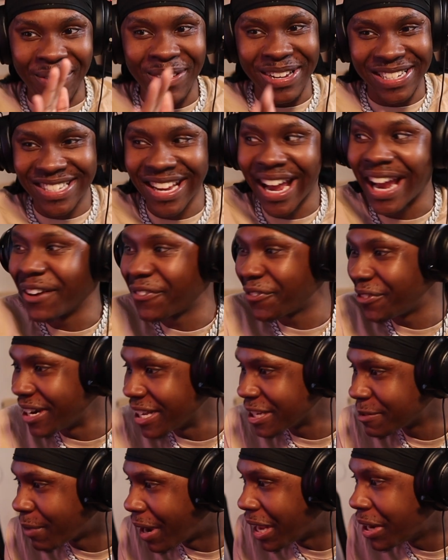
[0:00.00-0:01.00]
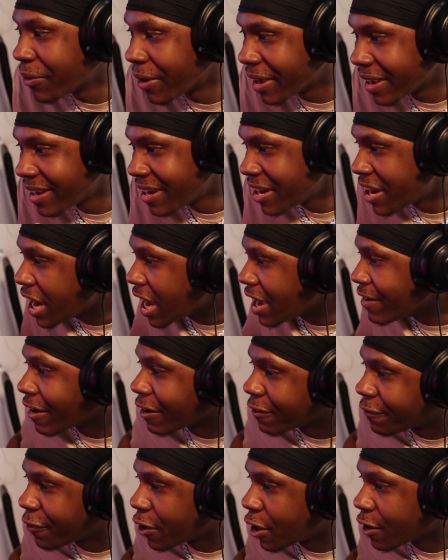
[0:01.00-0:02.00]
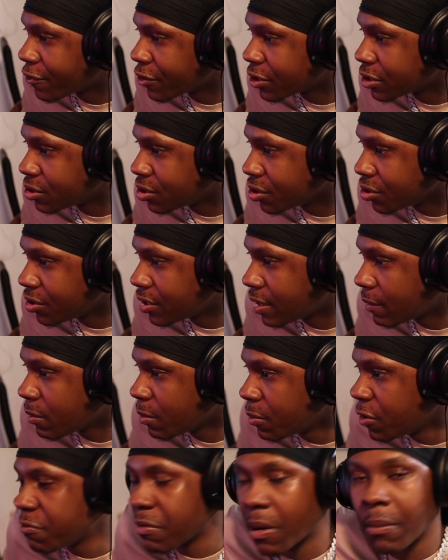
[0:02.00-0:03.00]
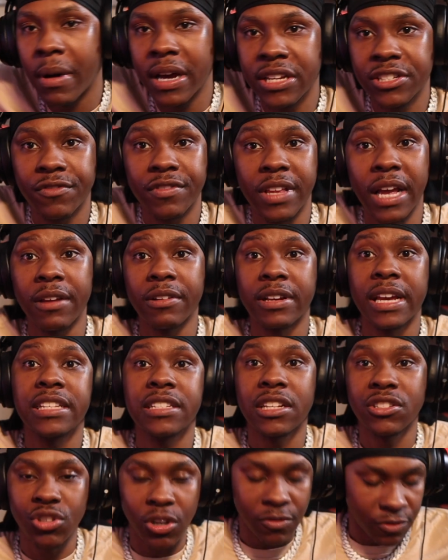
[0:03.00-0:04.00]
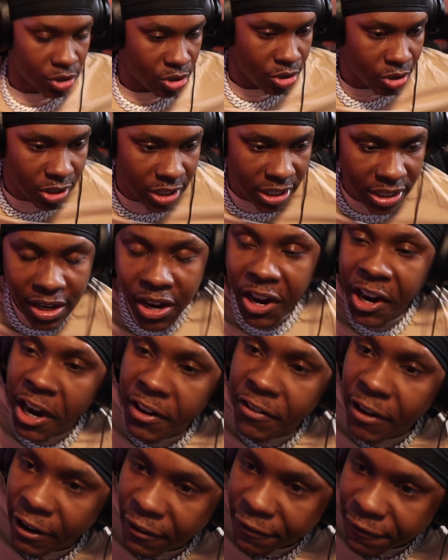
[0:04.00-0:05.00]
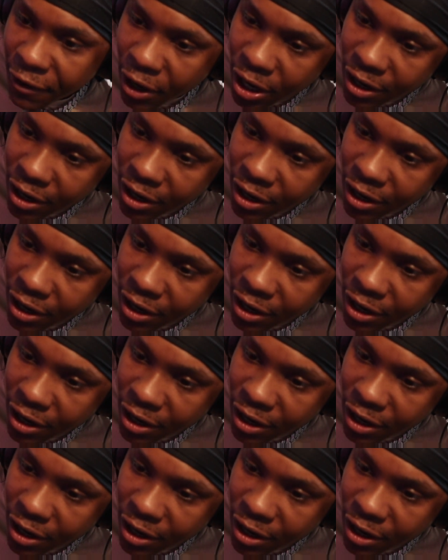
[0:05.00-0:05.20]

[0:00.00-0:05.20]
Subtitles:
excited for this. But anyway, without further ado, let me move my mic off that in case I stop recording. Let's get into